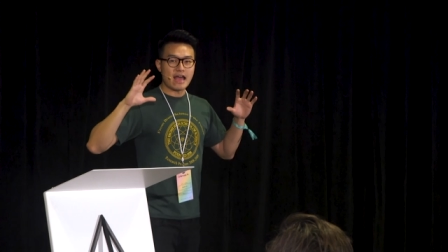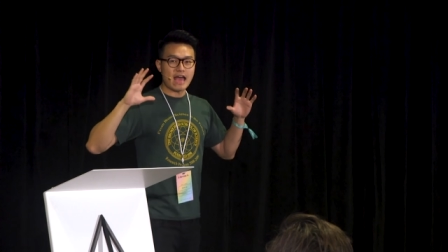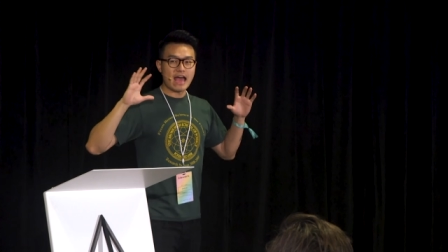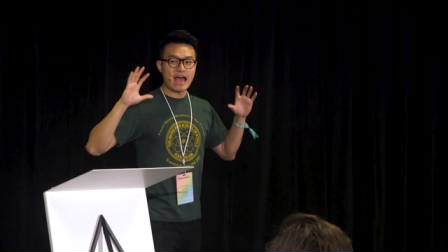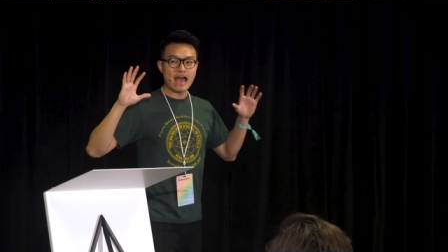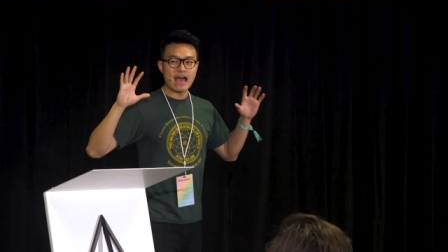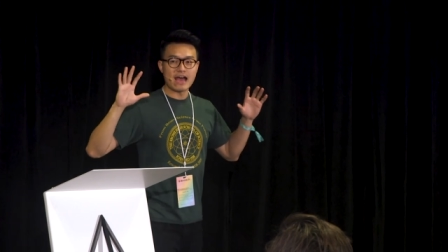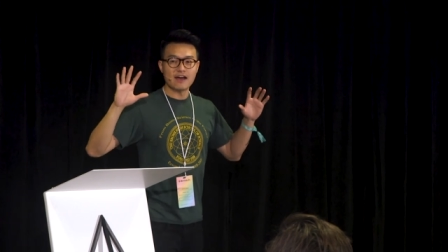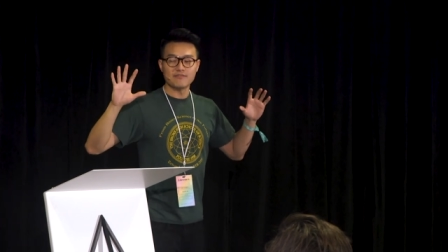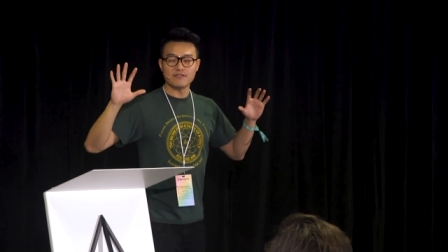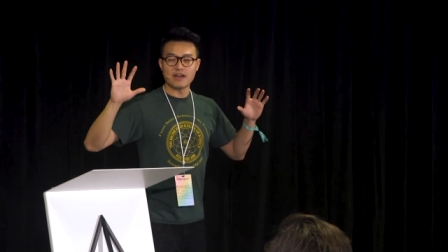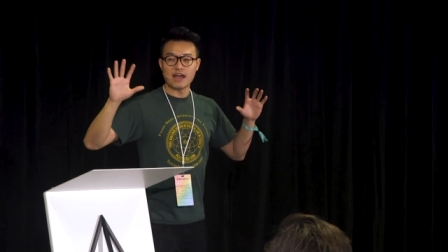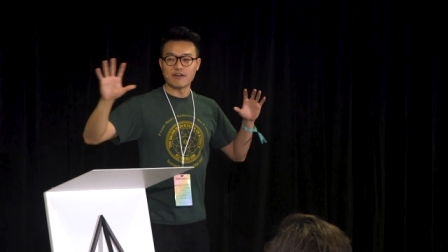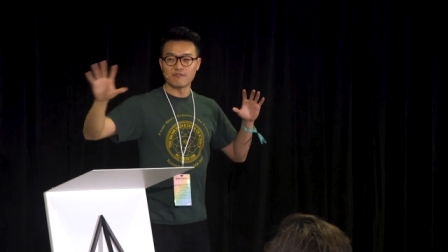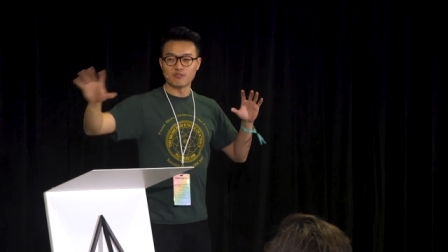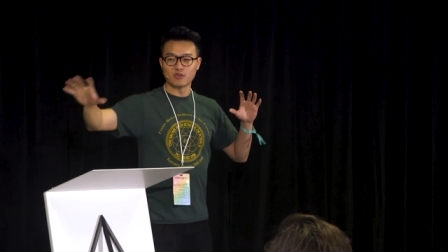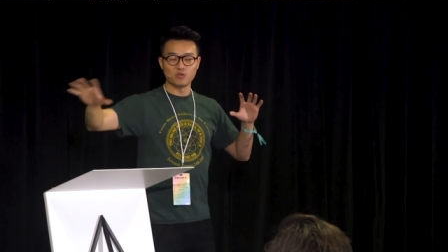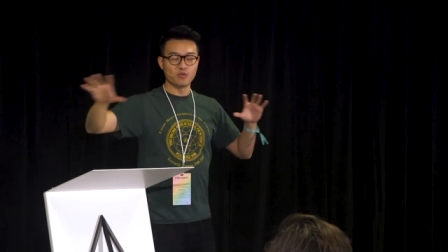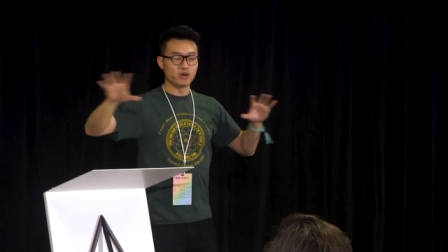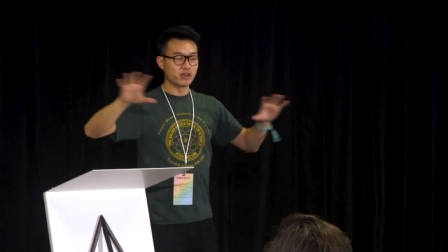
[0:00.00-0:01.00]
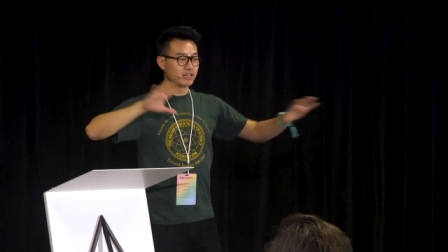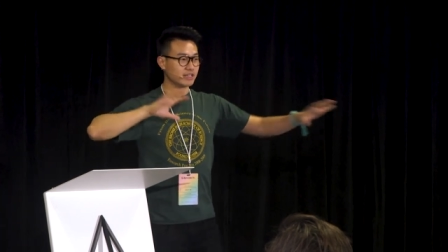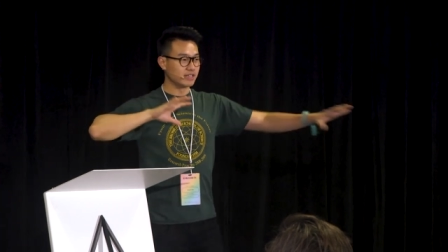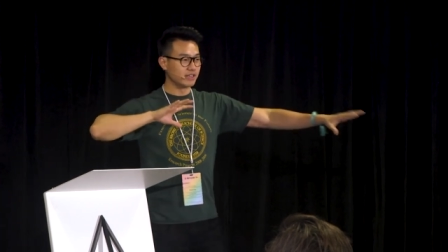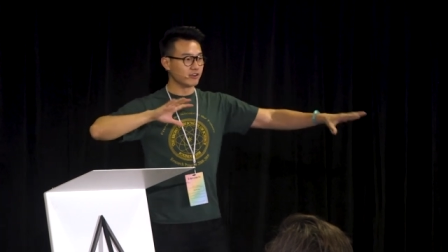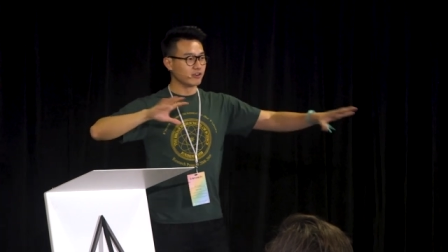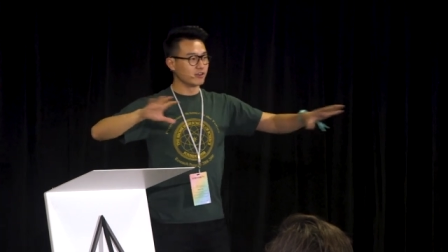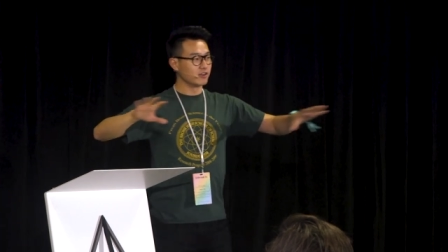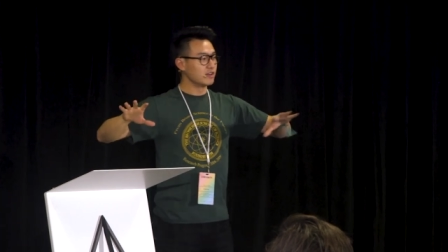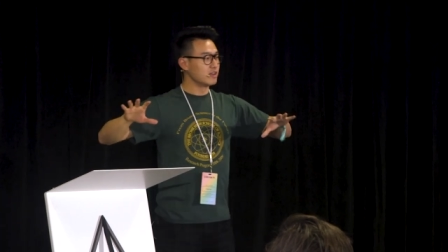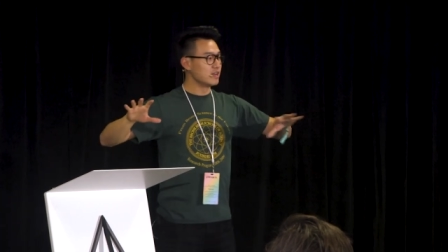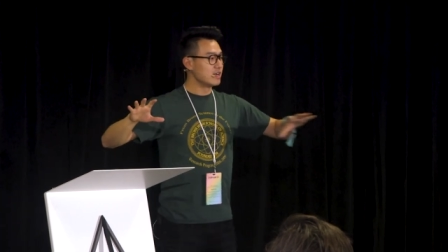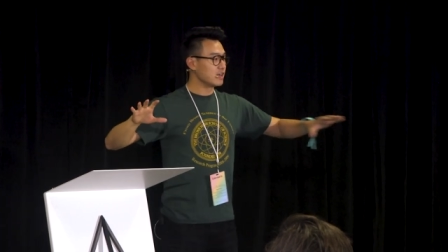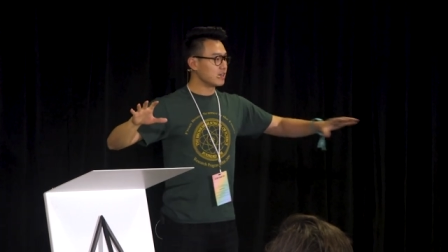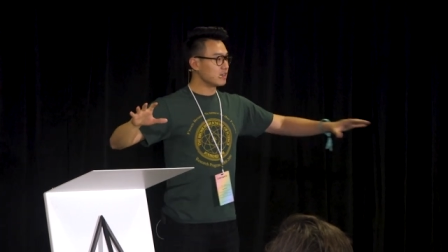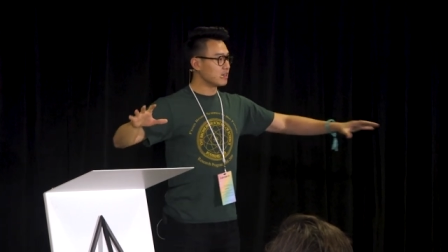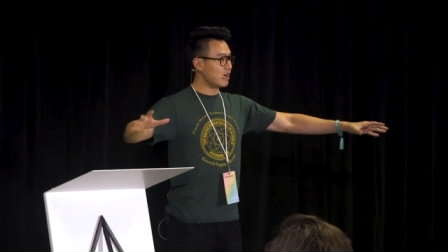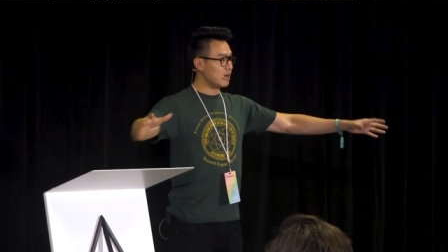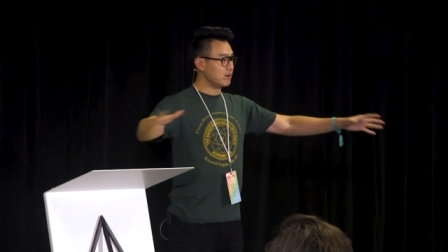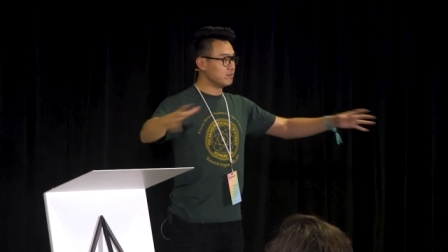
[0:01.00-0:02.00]
have everyone here
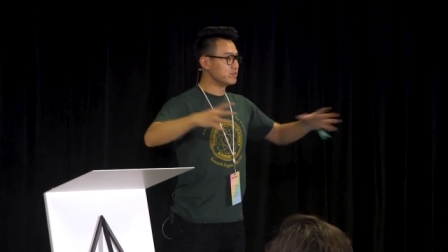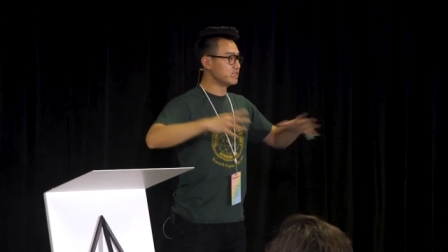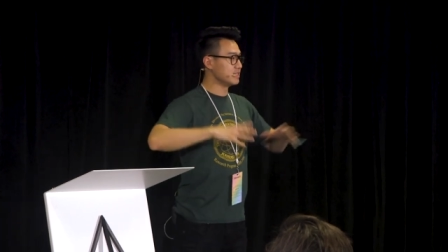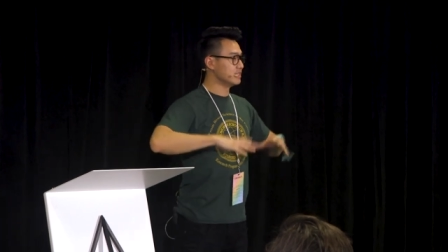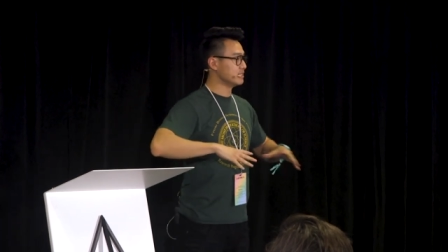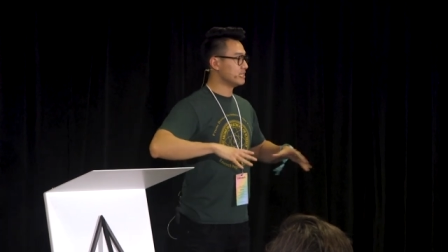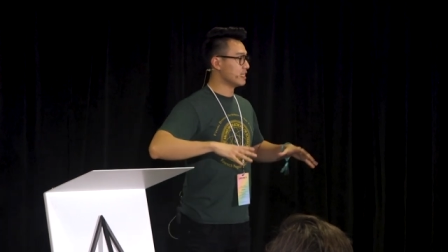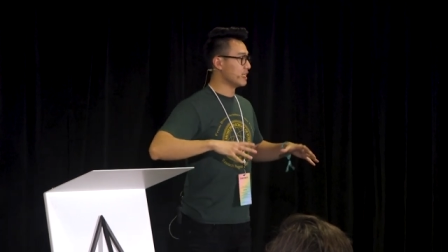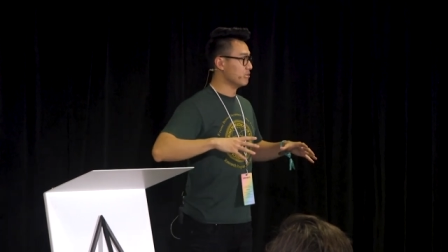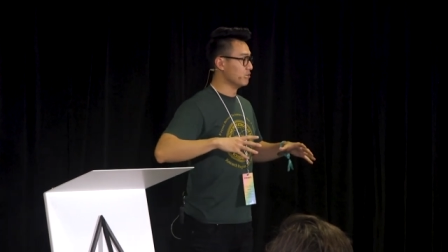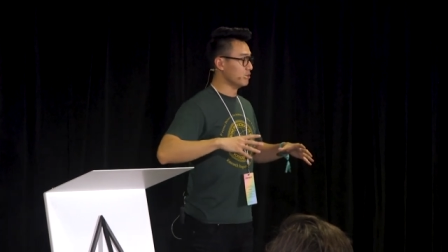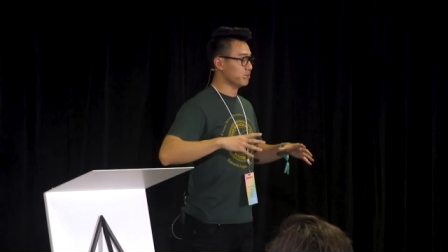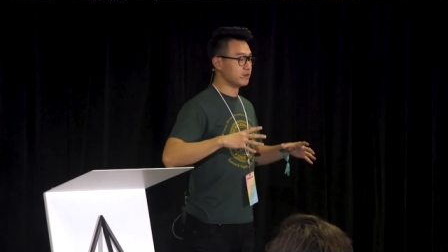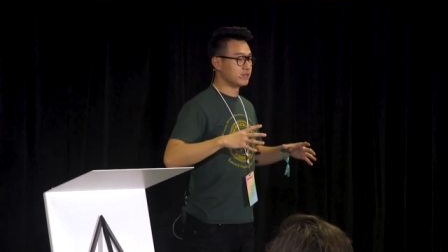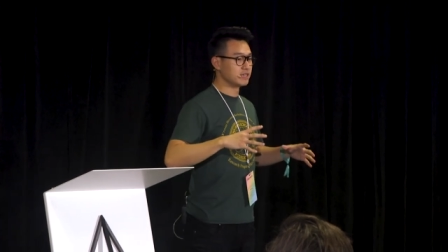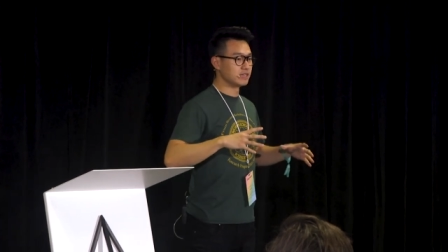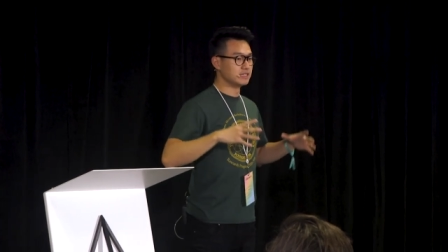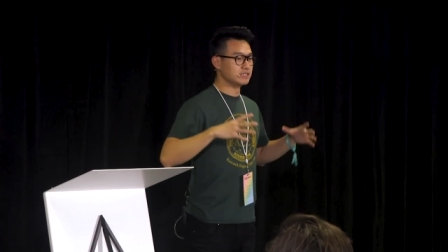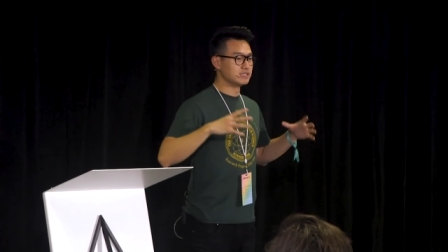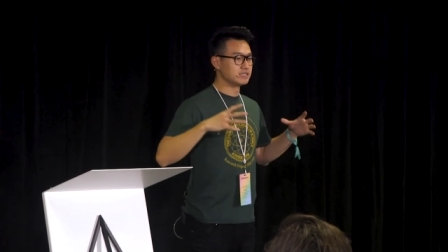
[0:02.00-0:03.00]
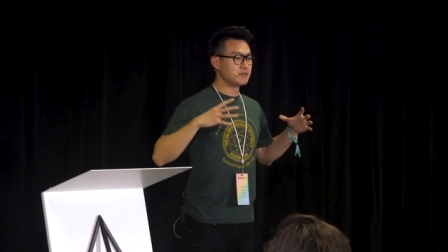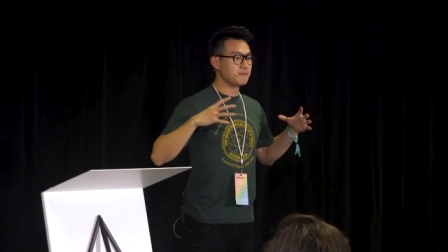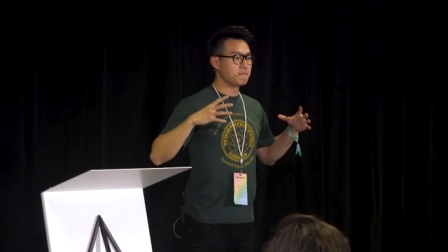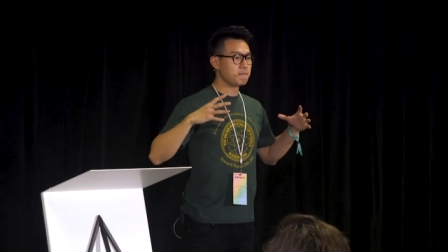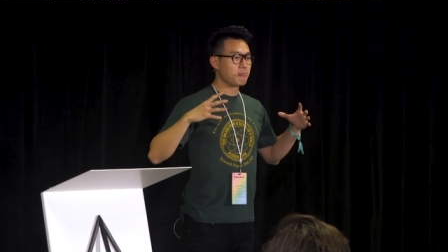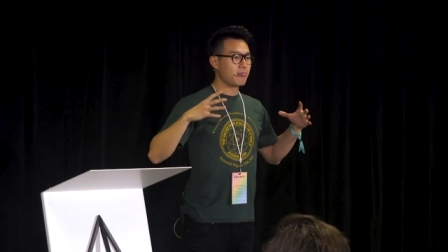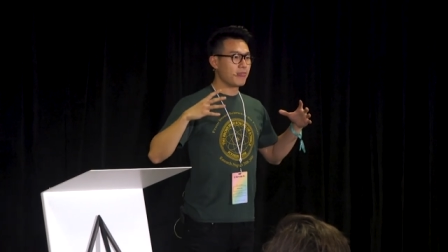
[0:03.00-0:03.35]
come to the table because